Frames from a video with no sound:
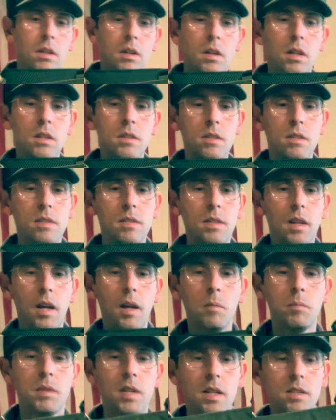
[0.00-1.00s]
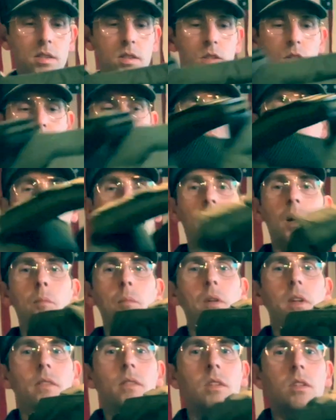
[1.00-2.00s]
is the same Testudo, I
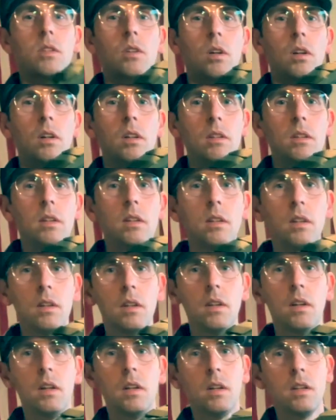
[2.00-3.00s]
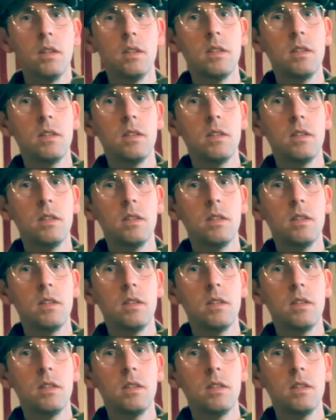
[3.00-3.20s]
believe it's called. This is